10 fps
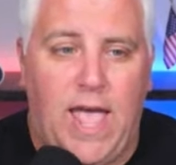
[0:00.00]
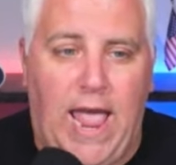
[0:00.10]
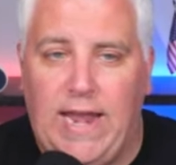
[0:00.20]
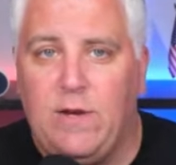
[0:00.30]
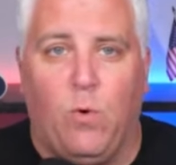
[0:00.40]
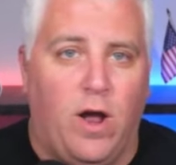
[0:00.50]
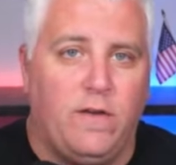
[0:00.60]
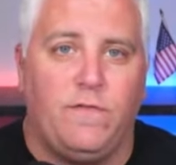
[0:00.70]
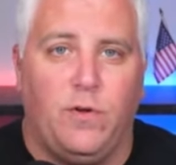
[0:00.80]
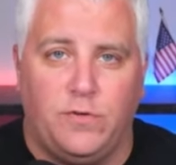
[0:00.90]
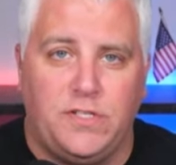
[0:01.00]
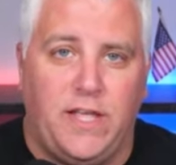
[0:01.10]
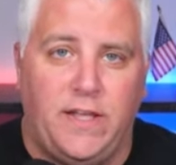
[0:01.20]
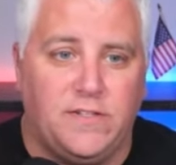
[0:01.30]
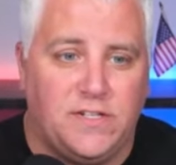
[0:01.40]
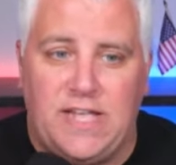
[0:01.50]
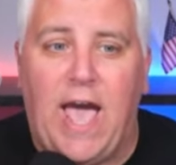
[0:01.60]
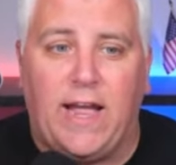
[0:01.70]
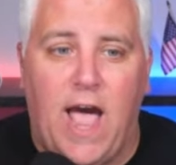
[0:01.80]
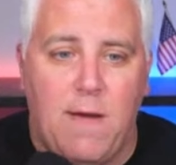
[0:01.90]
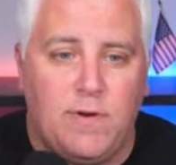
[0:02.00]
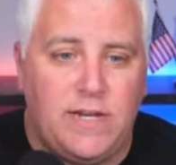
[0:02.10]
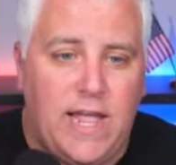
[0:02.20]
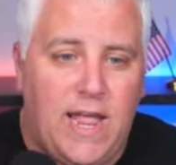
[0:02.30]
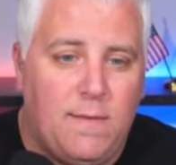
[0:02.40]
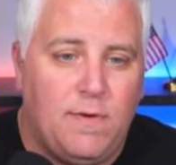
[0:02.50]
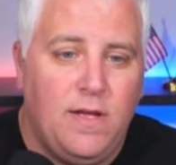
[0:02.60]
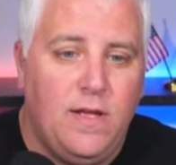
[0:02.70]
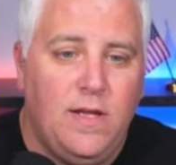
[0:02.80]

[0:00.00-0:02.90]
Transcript: Any one of those things, a Zach Hyman game,